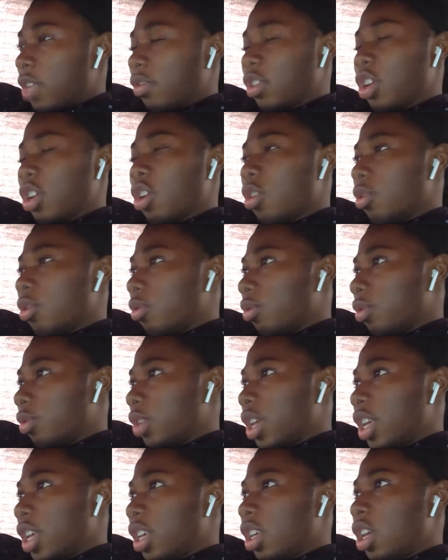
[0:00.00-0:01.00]
No,
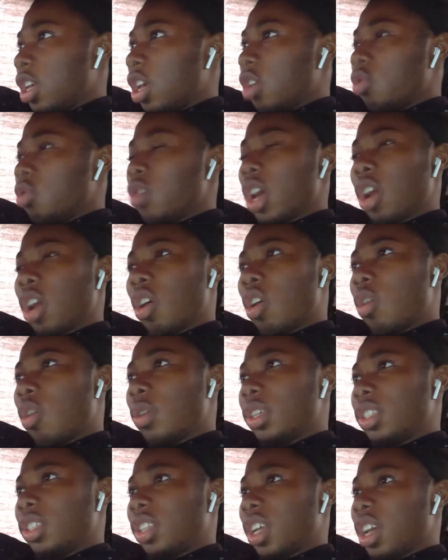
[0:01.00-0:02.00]
like, you gotta
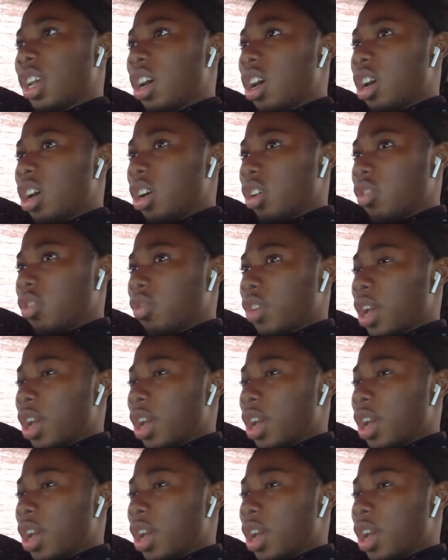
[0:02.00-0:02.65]
always stay hungry.